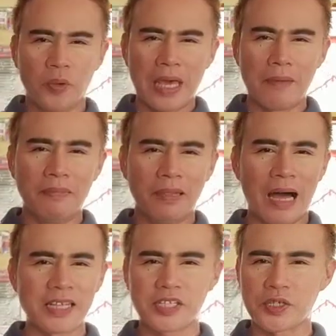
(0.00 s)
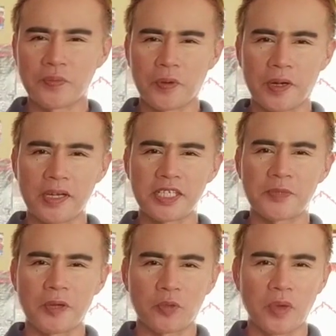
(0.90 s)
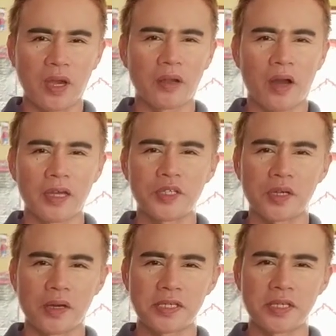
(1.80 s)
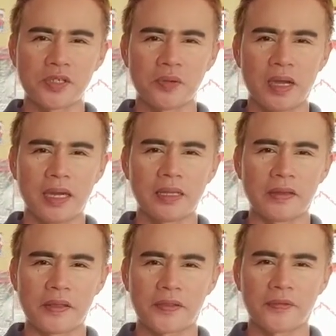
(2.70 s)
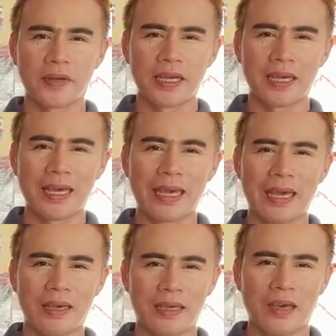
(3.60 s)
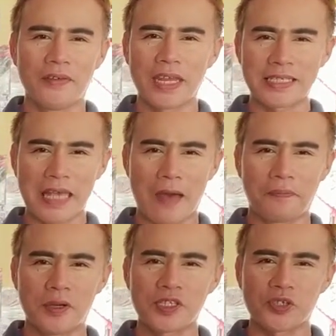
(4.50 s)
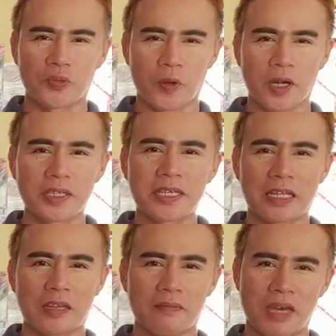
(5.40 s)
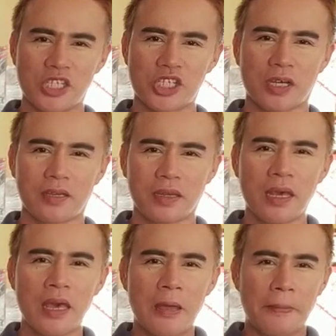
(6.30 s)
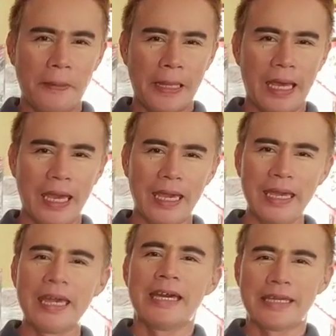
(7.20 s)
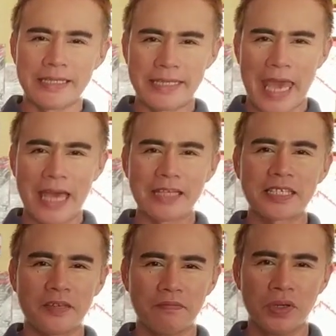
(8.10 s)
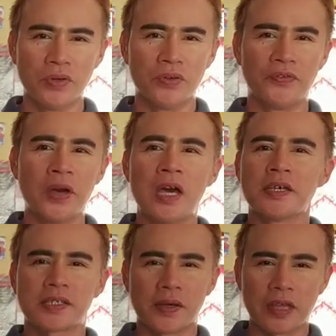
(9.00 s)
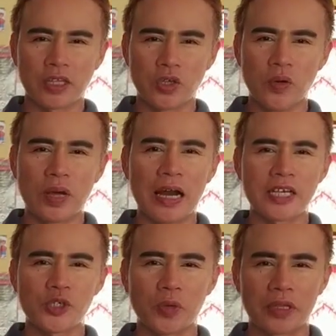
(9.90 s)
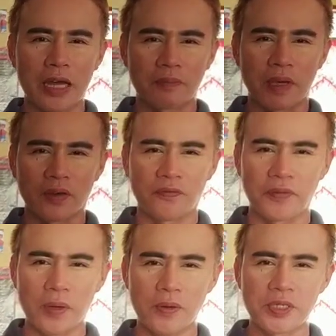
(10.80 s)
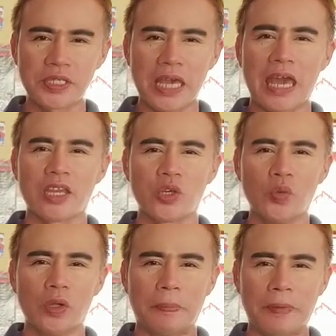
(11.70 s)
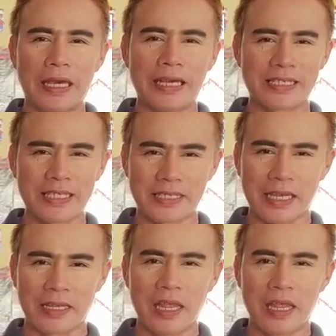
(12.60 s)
have lots of words, but we are going to concentrate on the three given examples of words that I mentioned: play, dance, and move, so that you guys will not be confused and you will be assisted